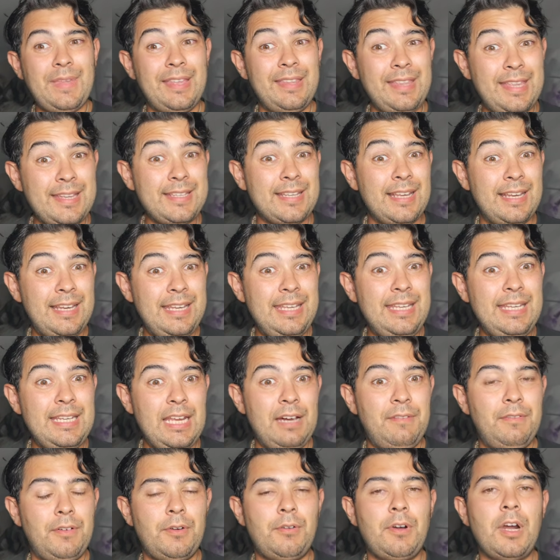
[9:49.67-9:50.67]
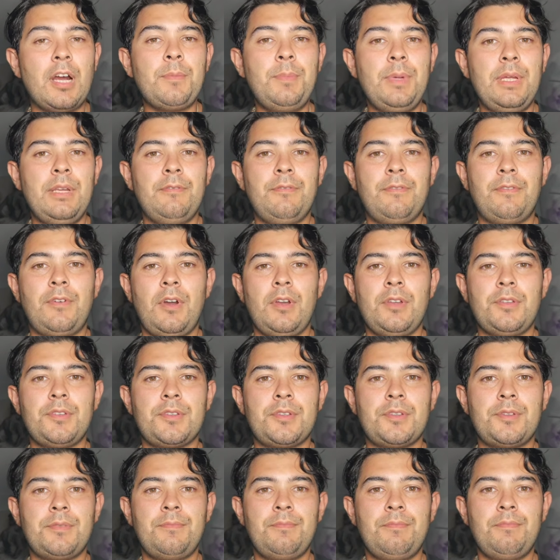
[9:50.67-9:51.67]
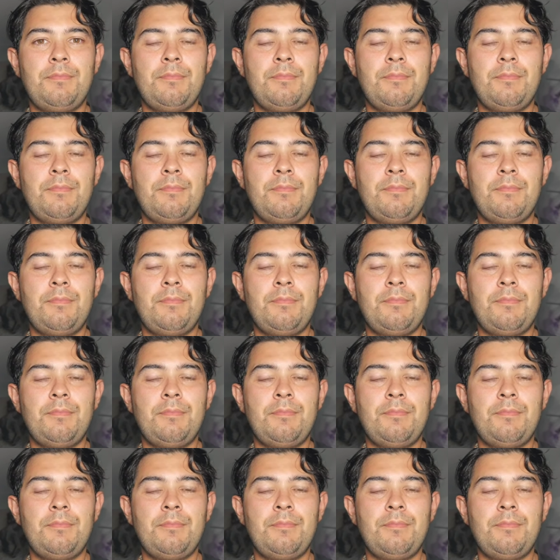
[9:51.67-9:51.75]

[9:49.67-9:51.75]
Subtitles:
there's elite level rugby in France.